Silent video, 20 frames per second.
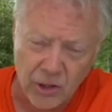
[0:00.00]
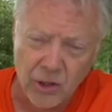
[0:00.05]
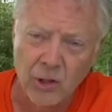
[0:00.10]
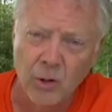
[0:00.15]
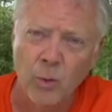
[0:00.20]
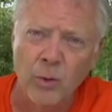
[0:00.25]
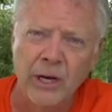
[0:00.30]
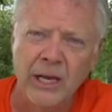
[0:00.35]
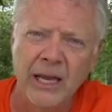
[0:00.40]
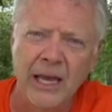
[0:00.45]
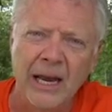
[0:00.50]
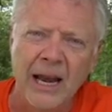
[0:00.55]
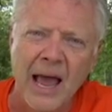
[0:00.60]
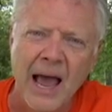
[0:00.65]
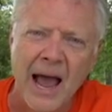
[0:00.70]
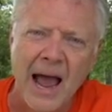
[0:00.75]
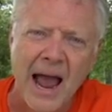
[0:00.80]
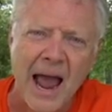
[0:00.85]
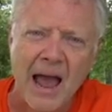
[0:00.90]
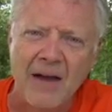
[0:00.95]
You don't want to get
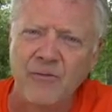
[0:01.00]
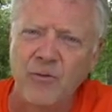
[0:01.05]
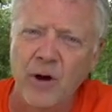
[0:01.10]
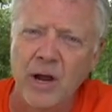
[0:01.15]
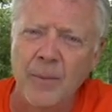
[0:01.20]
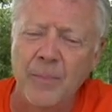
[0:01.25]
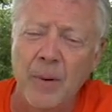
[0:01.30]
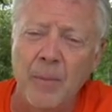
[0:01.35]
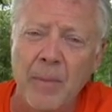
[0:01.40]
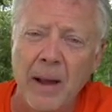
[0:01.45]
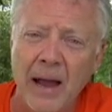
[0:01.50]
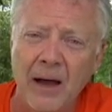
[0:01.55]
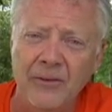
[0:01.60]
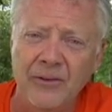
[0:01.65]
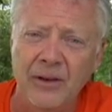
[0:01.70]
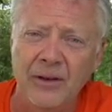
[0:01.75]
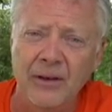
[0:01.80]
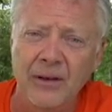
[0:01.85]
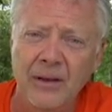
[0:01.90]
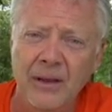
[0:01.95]
halfway up a
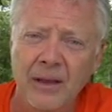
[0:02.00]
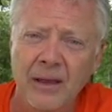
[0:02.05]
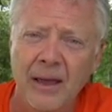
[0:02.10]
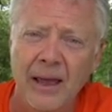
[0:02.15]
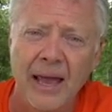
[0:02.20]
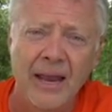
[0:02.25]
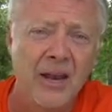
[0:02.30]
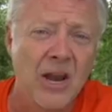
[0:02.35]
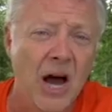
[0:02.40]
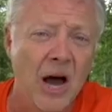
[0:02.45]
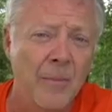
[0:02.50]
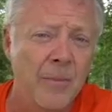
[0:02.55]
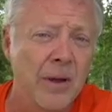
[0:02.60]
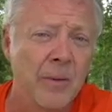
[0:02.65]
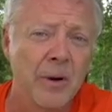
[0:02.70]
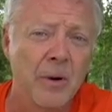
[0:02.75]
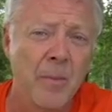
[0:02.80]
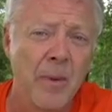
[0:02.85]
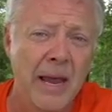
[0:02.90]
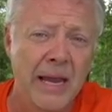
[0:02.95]
mountain and not be
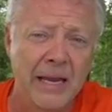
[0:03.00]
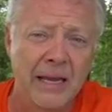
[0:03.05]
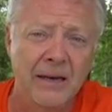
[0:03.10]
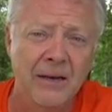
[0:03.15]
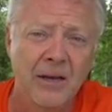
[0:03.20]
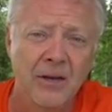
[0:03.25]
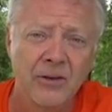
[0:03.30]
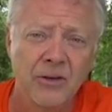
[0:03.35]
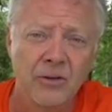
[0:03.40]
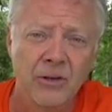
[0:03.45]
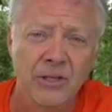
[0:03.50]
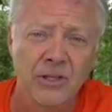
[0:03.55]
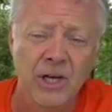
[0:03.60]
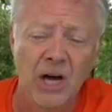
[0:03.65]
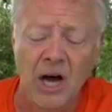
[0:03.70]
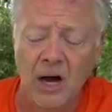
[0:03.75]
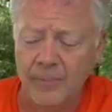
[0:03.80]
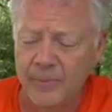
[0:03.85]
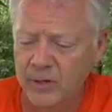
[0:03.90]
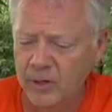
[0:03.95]
able to make it to the
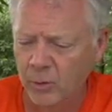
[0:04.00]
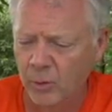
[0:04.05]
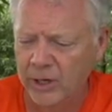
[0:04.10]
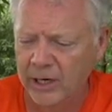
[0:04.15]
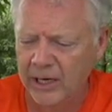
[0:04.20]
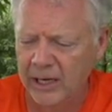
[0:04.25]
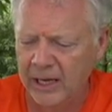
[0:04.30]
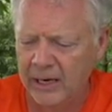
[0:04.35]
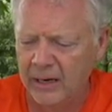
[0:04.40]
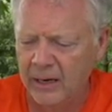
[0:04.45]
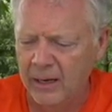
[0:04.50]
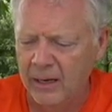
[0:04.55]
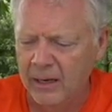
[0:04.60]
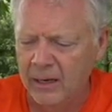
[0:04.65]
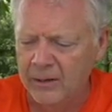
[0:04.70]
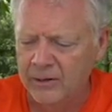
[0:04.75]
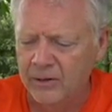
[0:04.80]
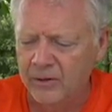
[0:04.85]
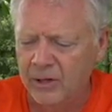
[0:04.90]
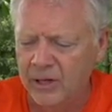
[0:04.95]
top. You don't want to get
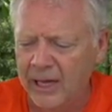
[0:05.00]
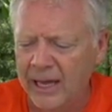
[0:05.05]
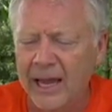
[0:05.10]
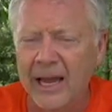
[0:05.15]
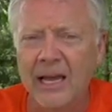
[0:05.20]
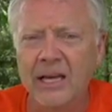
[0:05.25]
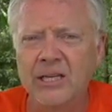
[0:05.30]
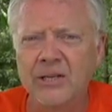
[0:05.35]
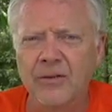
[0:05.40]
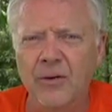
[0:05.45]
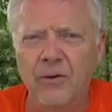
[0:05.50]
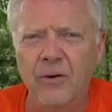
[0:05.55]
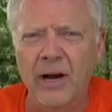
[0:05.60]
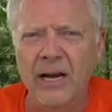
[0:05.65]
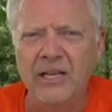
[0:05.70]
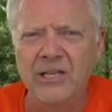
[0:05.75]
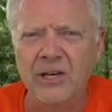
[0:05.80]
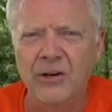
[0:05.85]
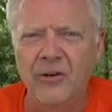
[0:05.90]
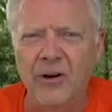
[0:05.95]
to the edge of a
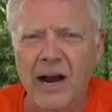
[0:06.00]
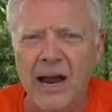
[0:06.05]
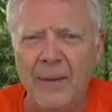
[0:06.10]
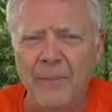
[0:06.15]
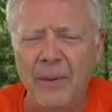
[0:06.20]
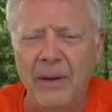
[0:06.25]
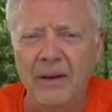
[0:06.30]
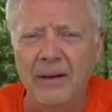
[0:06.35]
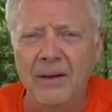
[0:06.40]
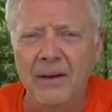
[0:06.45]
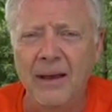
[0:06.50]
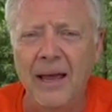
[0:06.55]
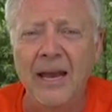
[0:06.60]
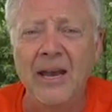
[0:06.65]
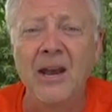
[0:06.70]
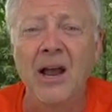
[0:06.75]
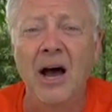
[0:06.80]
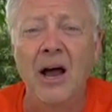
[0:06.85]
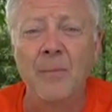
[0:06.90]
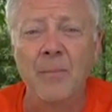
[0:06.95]
raging rapid
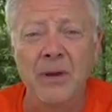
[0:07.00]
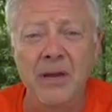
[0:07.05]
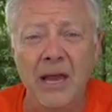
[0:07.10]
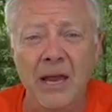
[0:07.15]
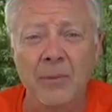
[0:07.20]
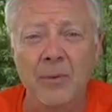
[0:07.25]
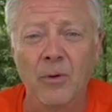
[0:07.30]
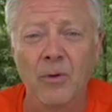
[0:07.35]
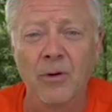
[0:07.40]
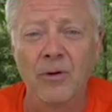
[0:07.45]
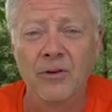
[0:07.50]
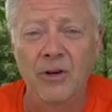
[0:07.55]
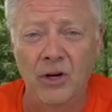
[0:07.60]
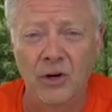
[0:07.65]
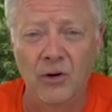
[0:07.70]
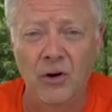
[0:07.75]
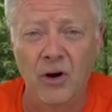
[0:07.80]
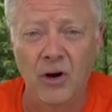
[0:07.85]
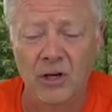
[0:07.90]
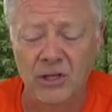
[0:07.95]
and not be able to
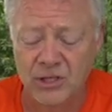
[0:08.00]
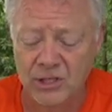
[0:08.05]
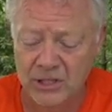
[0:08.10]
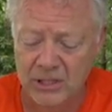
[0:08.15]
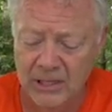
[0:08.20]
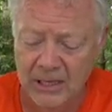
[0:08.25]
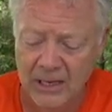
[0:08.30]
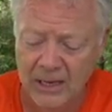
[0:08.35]
cross.